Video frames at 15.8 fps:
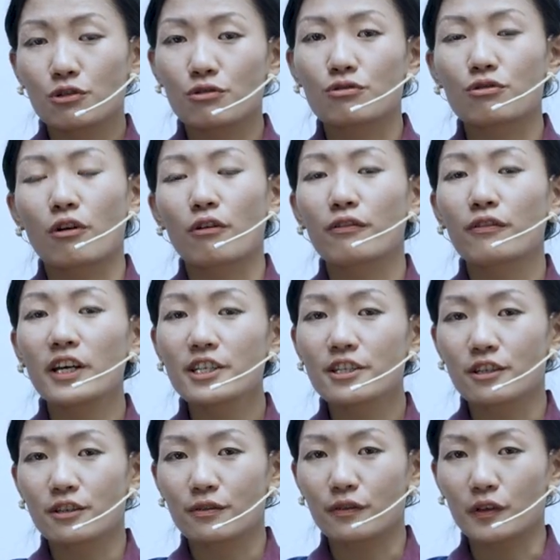to draw
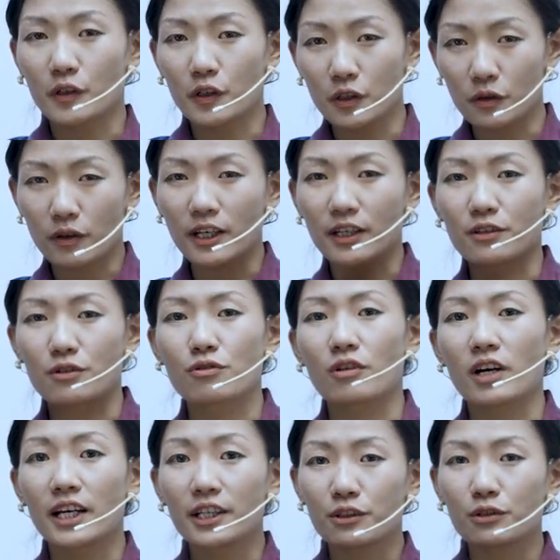faces for you and
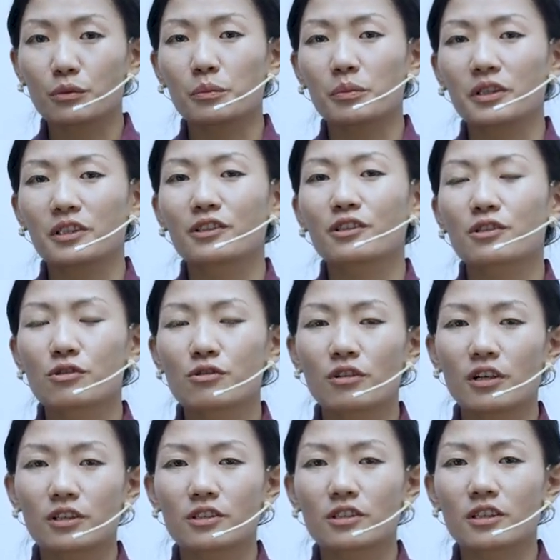try to build the
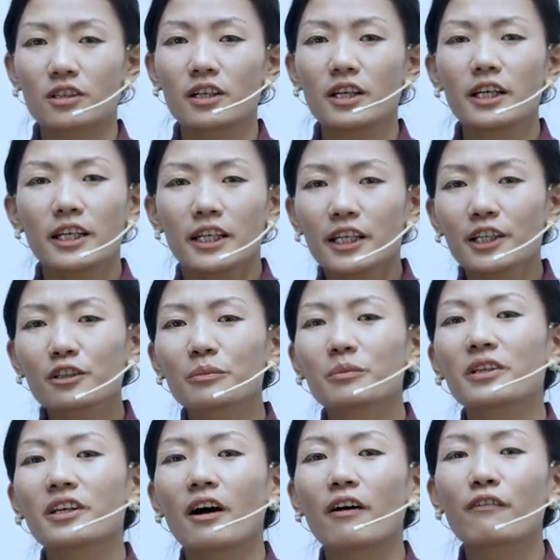structure. It'll
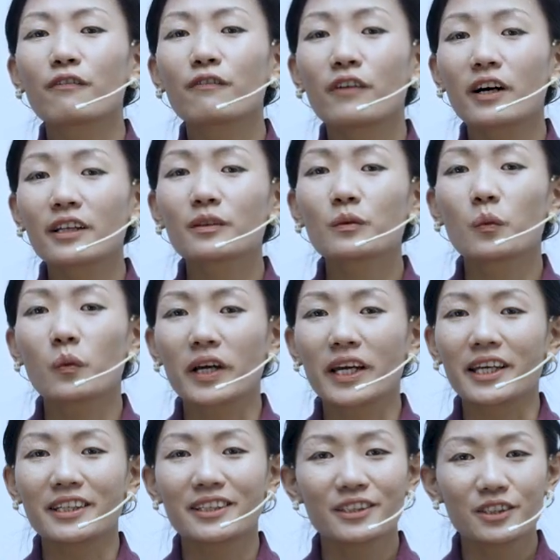be a fun
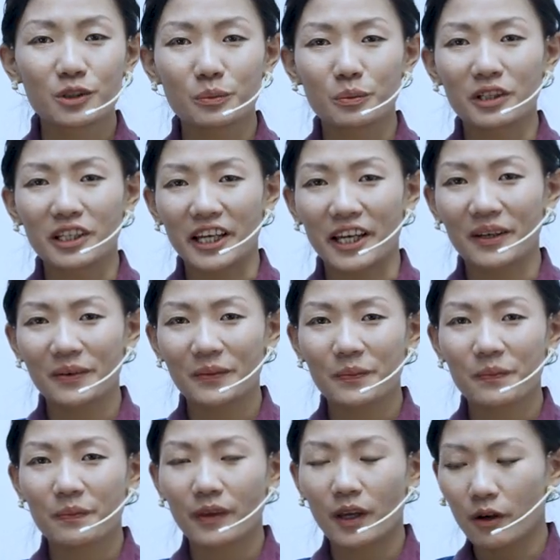way to play.
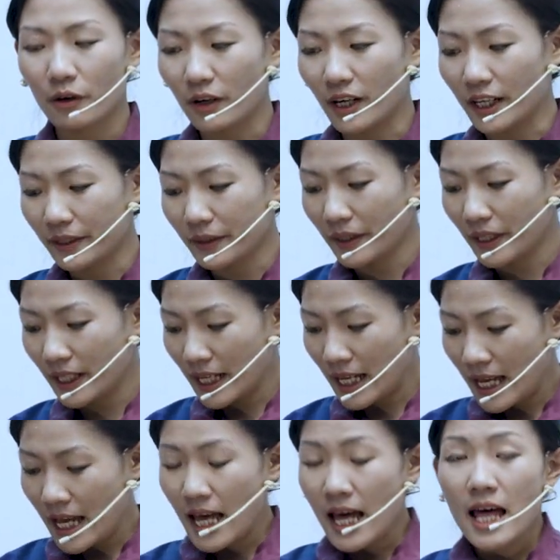All right.
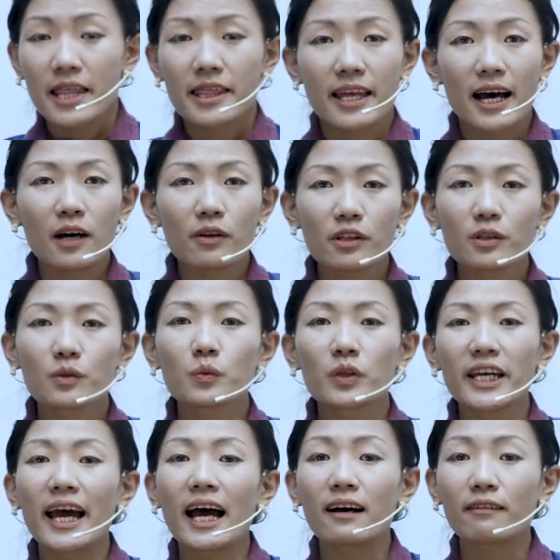Now that
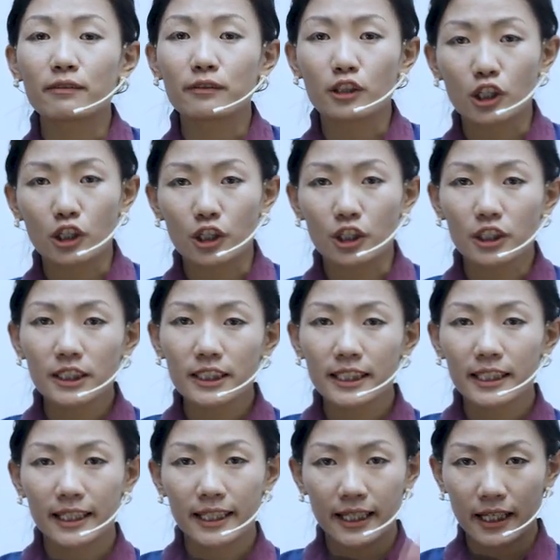we have
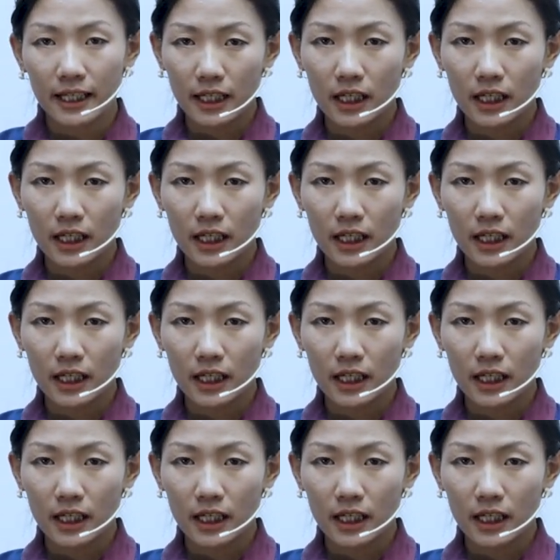learned